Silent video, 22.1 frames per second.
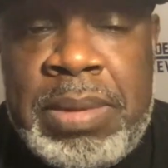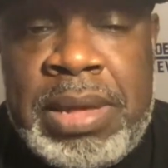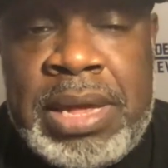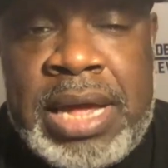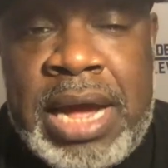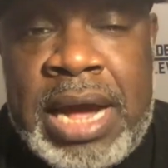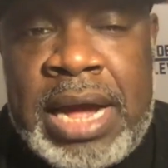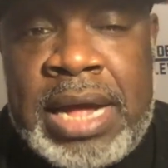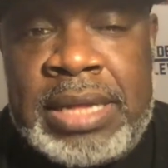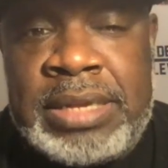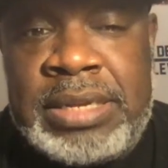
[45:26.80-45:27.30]

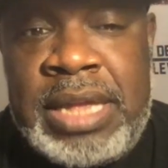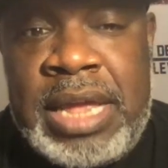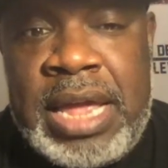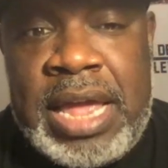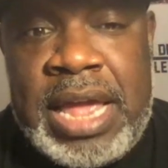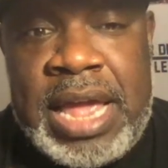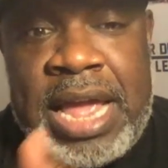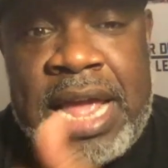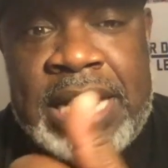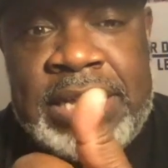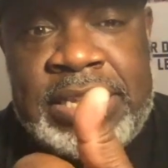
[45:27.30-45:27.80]
because
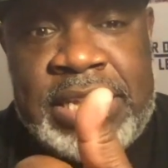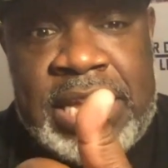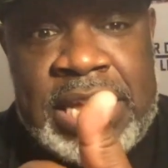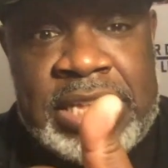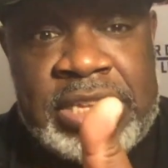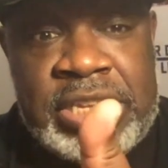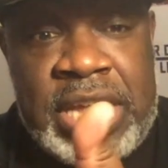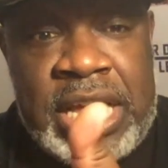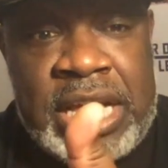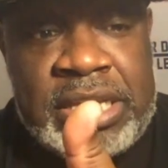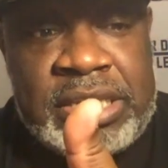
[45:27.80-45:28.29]

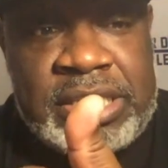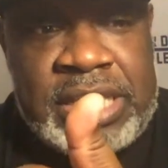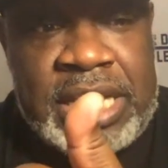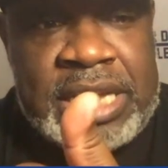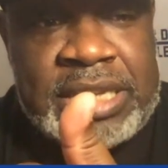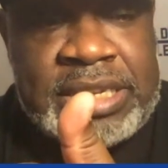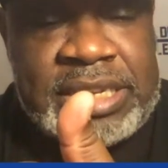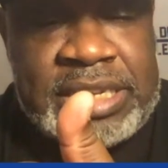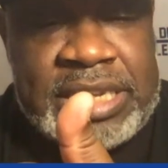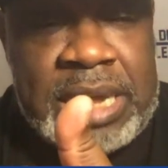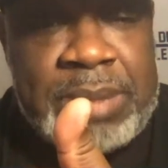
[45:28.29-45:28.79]

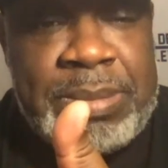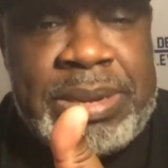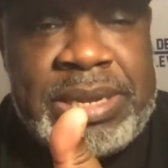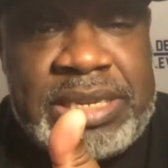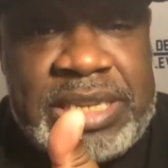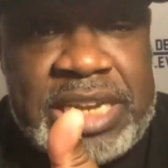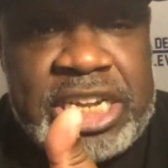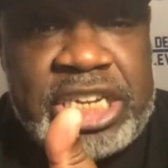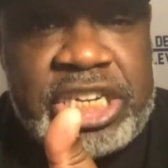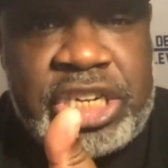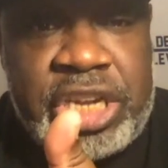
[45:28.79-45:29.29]
it's Simmons
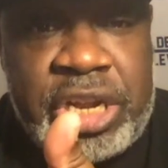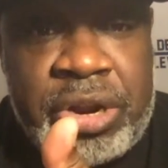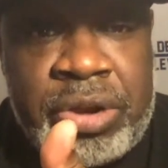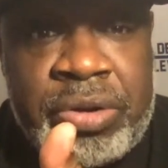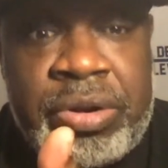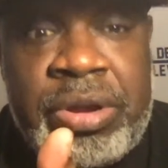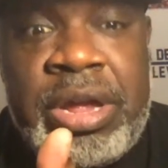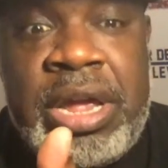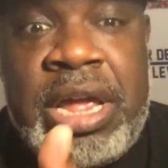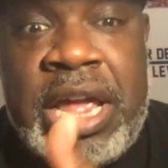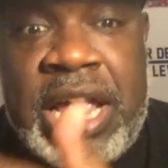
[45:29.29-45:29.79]
this
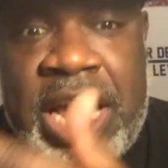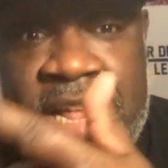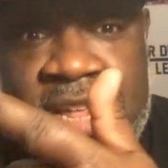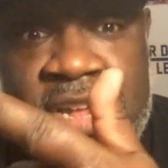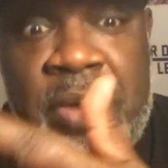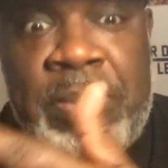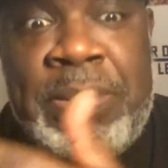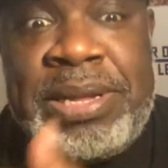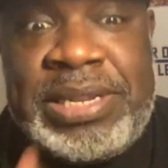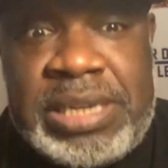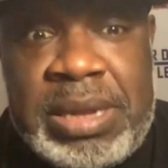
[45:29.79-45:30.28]
year. It's
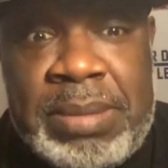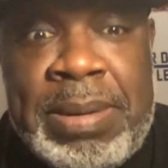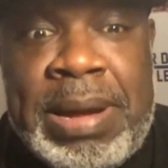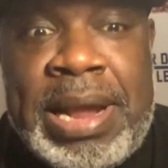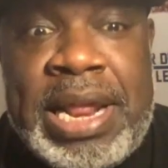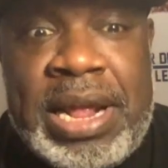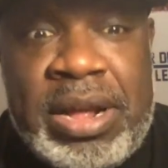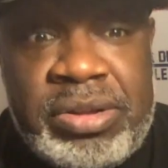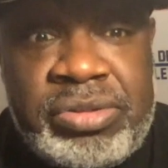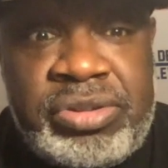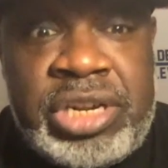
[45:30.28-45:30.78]
gonna be
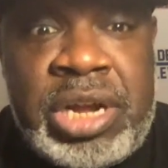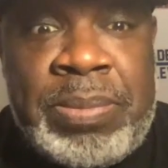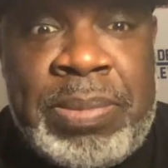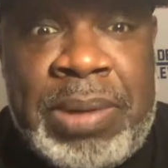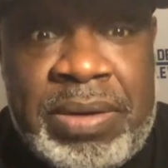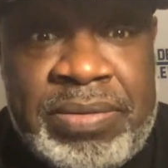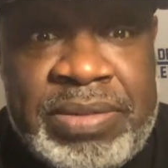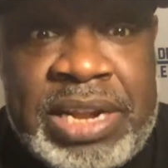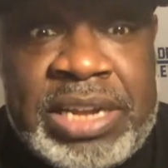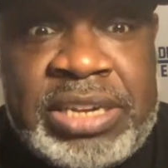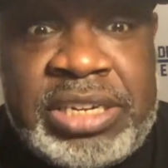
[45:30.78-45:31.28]
somebody else jumping
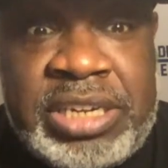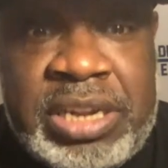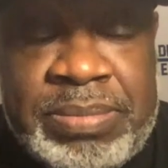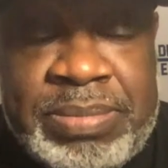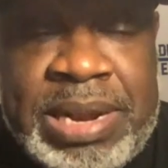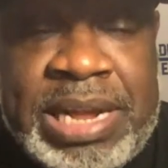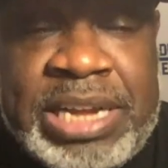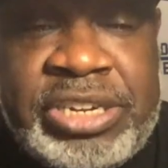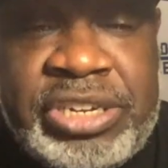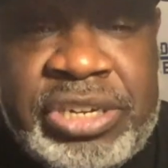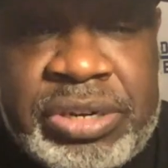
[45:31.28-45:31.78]
off that ship
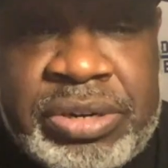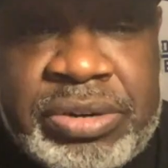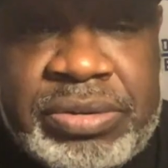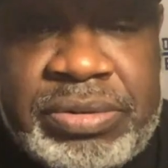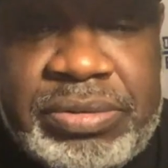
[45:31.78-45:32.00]
next year.